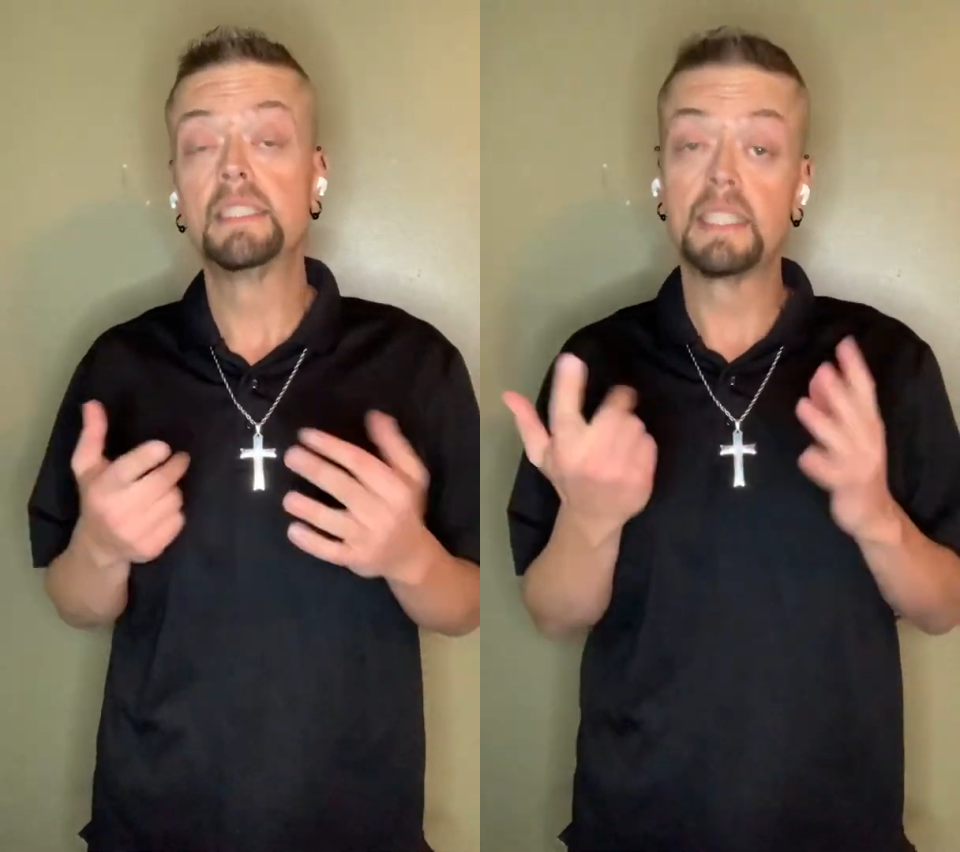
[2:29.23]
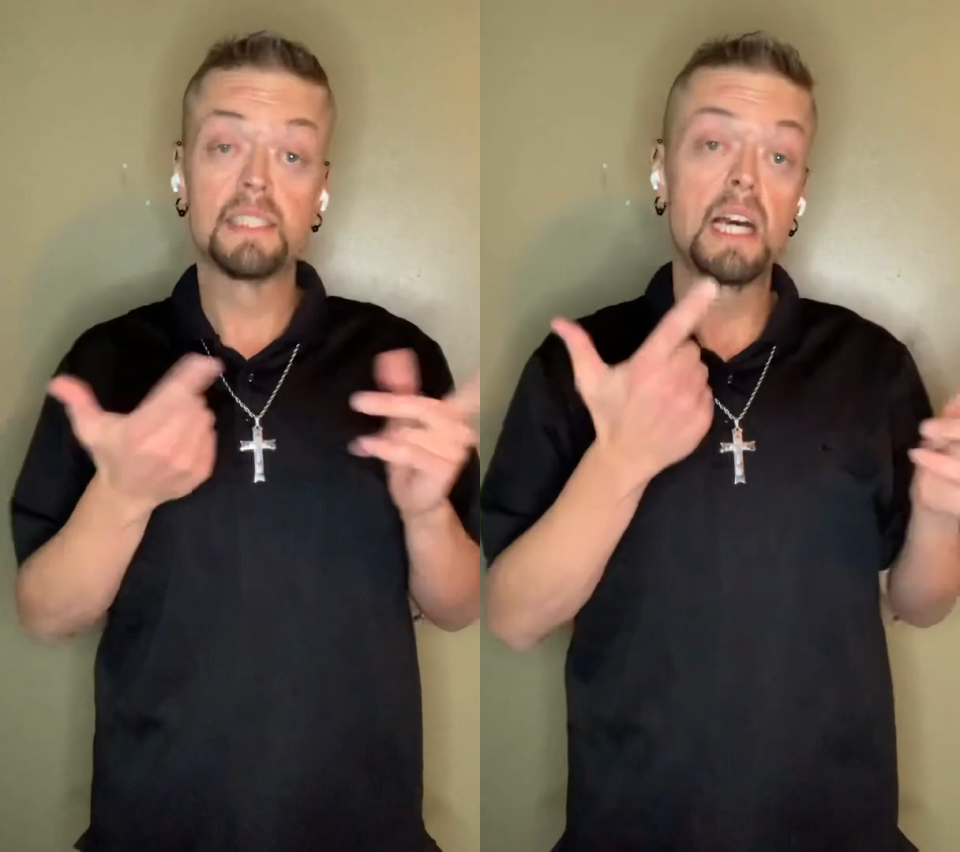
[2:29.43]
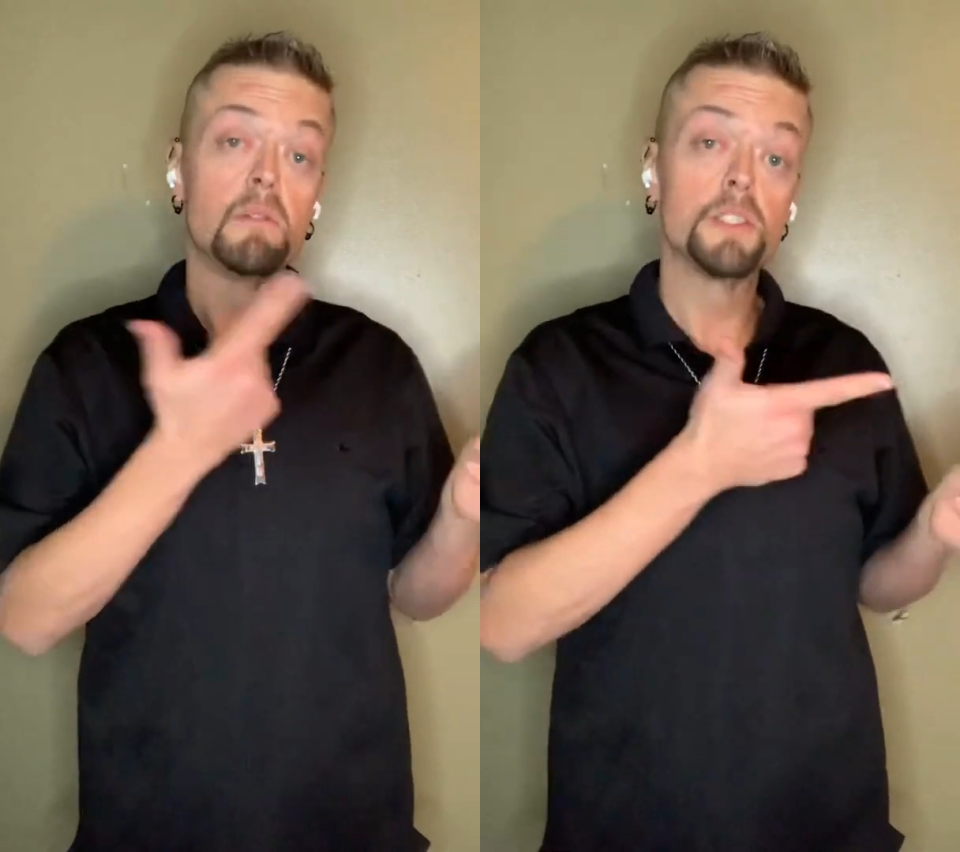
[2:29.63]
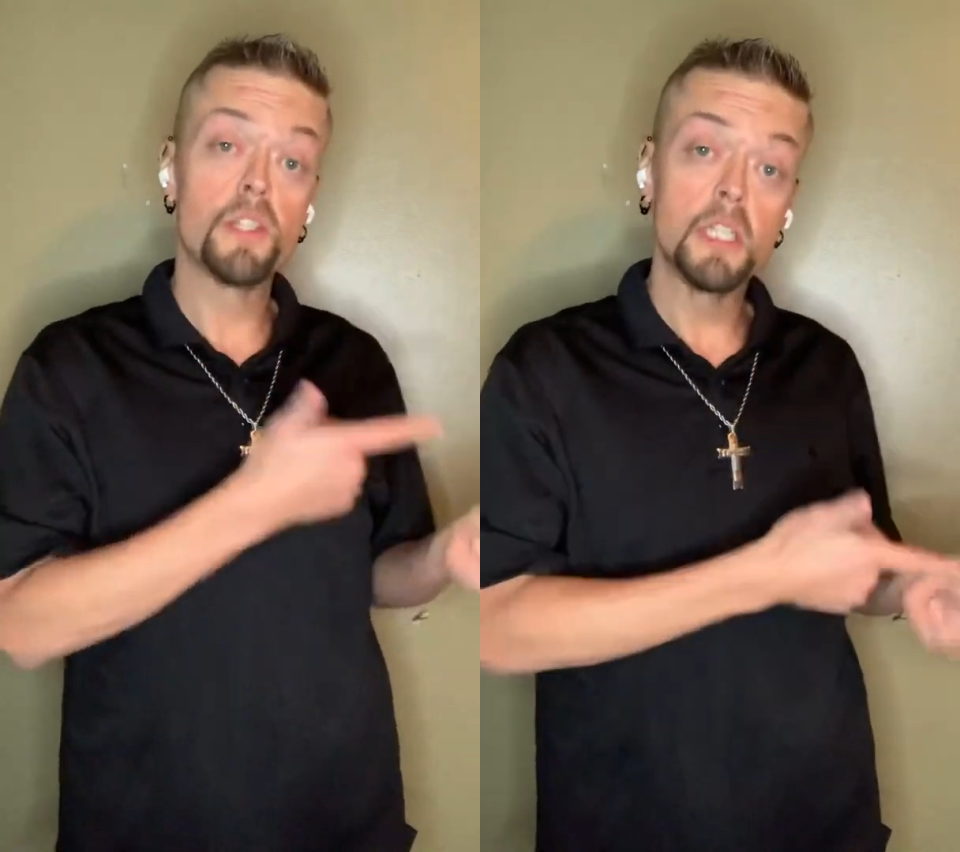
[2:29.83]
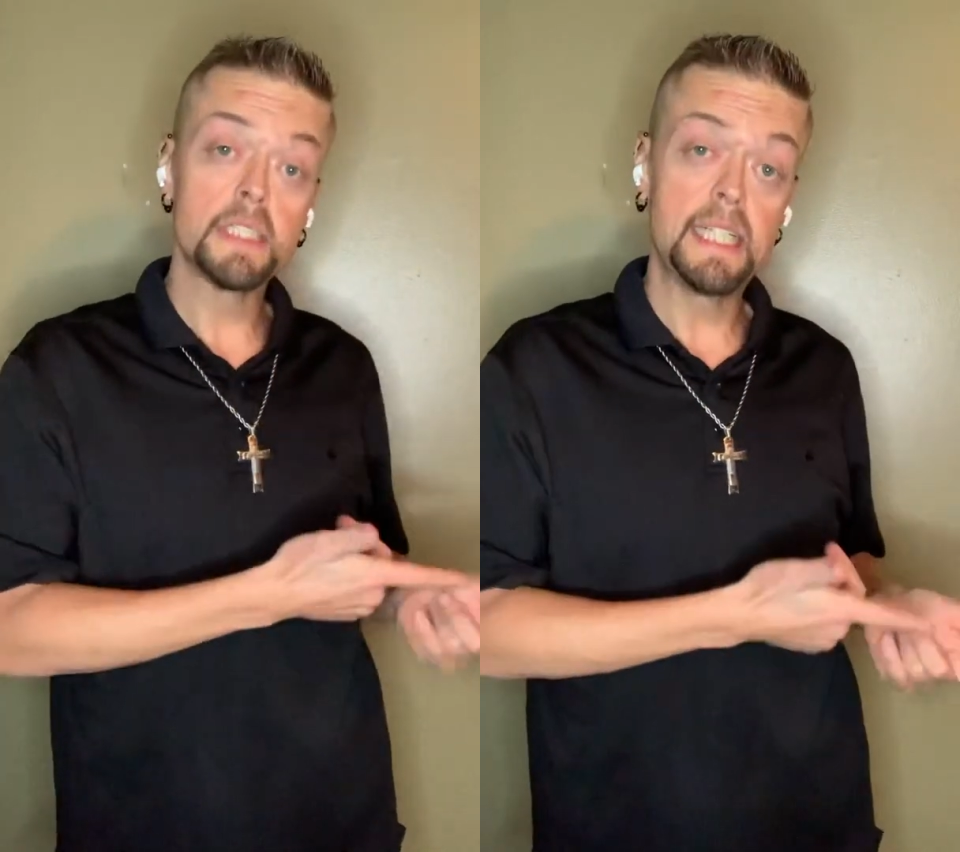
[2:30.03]
since I was
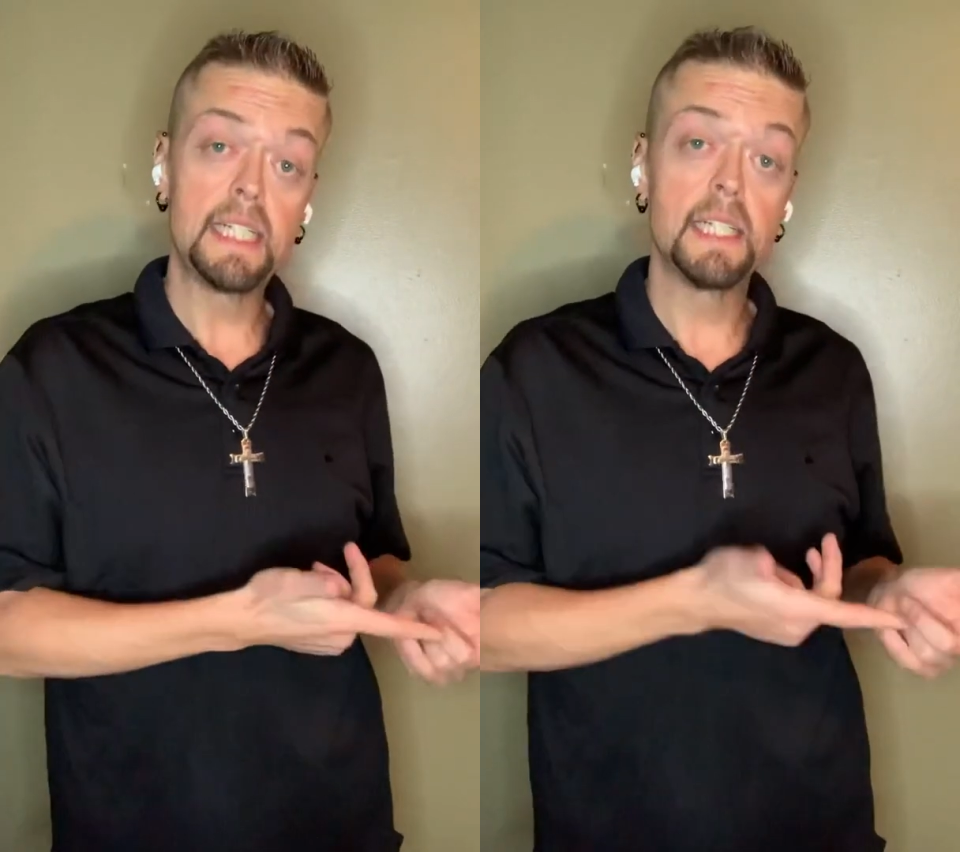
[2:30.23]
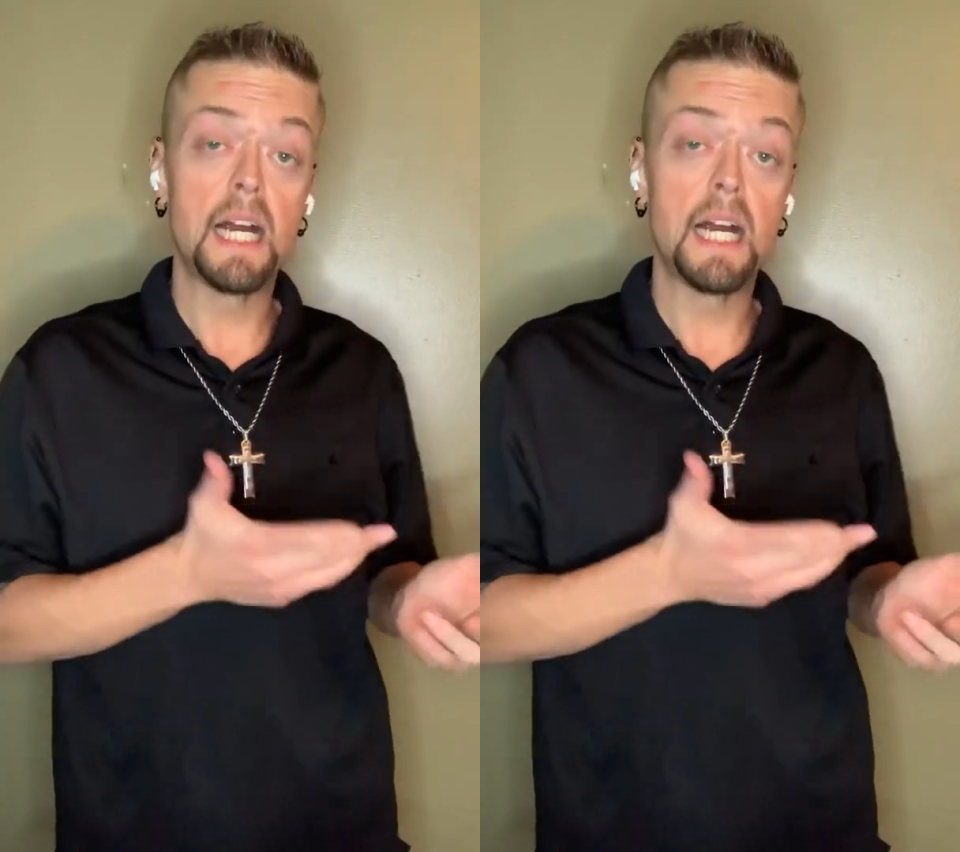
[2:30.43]
13,